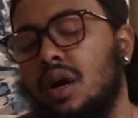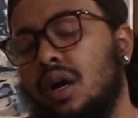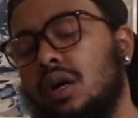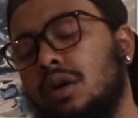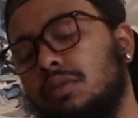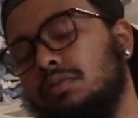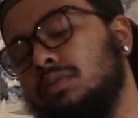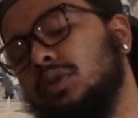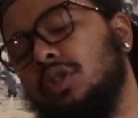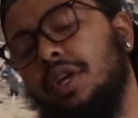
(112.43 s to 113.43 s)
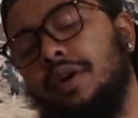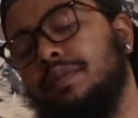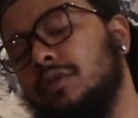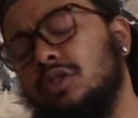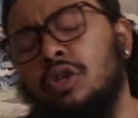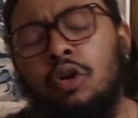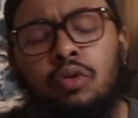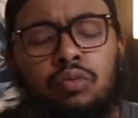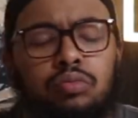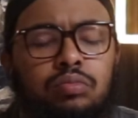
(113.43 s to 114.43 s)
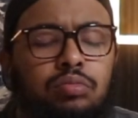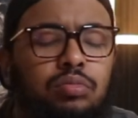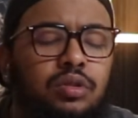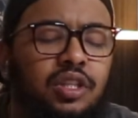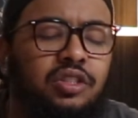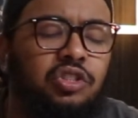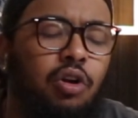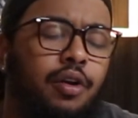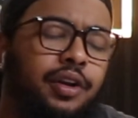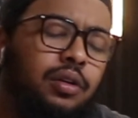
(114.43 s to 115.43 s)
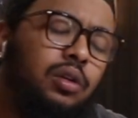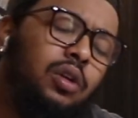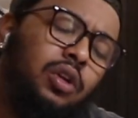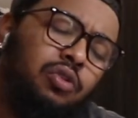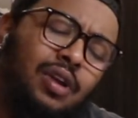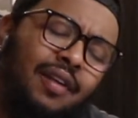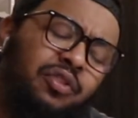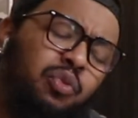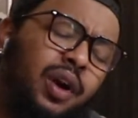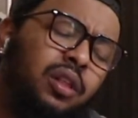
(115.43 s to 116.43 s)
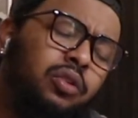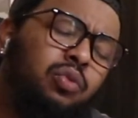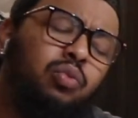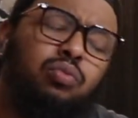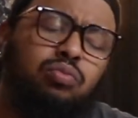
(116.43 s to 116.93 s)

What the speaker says: So yeah, so getting started, you have your regular,